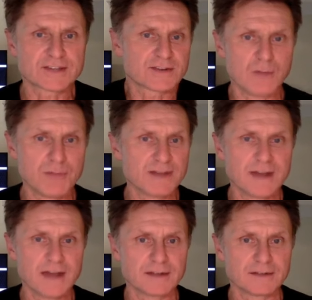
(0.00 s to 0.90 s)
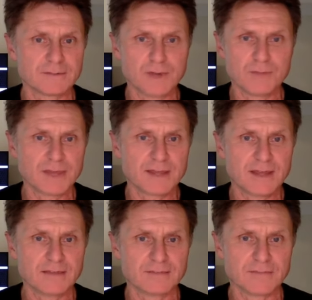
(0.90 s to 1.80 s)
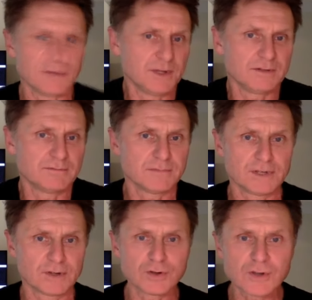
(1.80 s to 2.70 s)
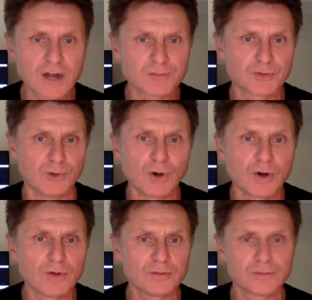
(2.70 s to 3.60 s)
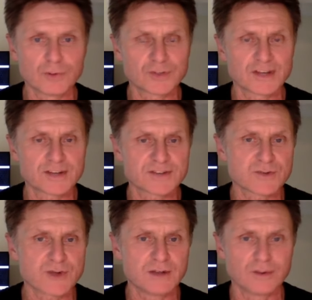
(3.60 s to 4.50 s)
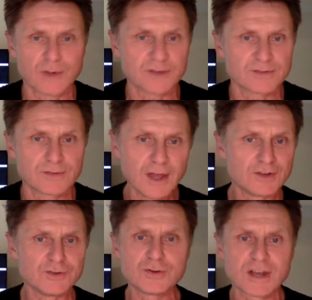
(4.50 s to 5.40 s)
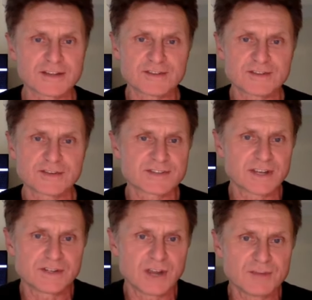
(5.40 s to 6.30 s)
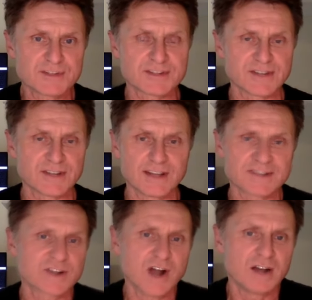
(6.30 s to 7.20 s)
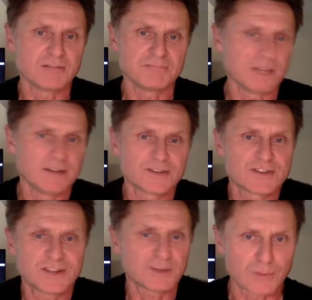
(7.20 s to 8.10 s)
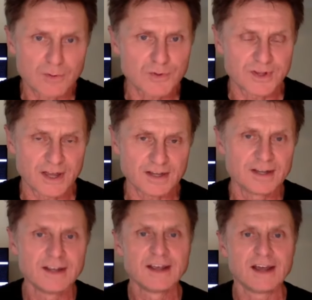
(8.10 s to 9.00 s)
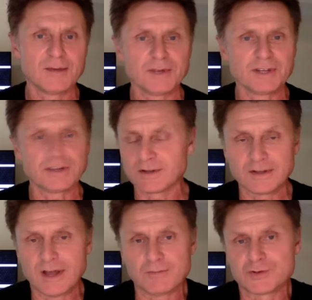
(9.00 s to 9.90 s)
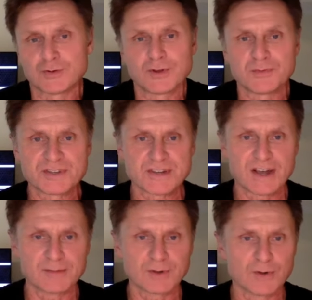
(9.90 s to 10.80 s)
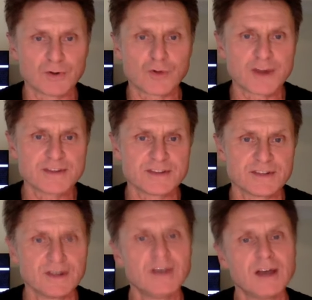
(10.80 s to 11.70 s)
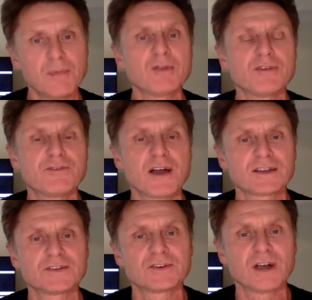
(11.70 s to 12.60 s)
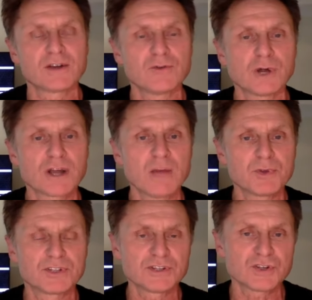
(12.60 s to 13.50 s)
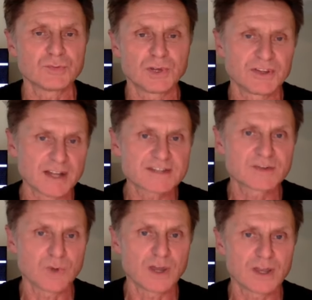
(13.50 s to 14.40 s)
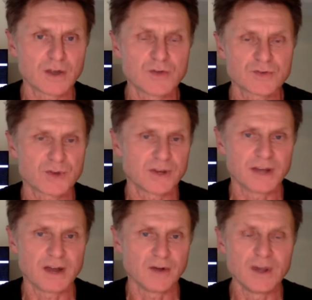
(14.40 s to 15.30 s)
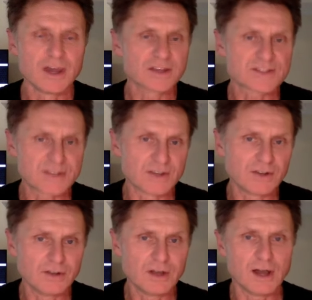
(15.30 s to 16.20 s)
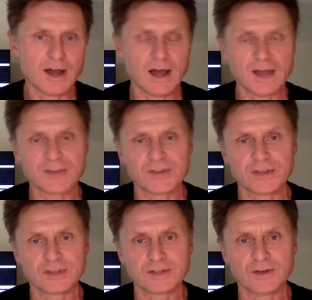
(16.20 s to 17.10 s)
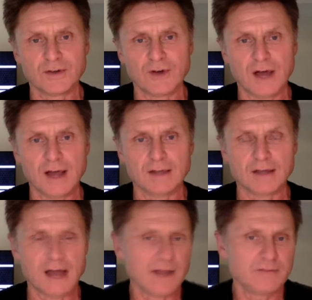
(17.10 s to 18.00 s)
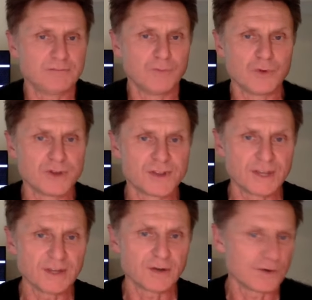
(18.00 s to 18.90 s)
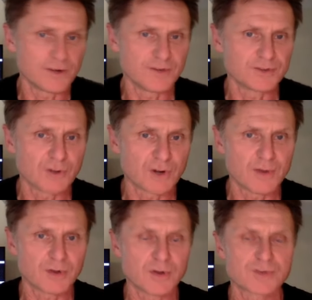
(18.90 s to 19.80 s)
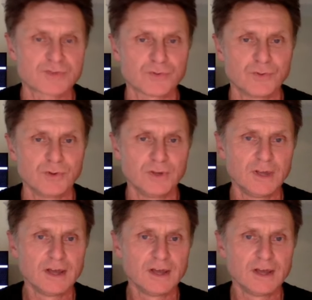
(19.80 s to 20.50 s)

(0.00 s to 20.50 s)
one bad night, one bad game. I mean, it could come tomorrow, Rotate a squad away to Newcastle St. James's, and that's gone. And there's nothing wrong with that. I mean, there, I'm sure there'll be some going crazy about the fact that they're out of one competition, but that's the way it goes right now. Still, I think, you know, I, I wouldn't think or even talk about quadruple.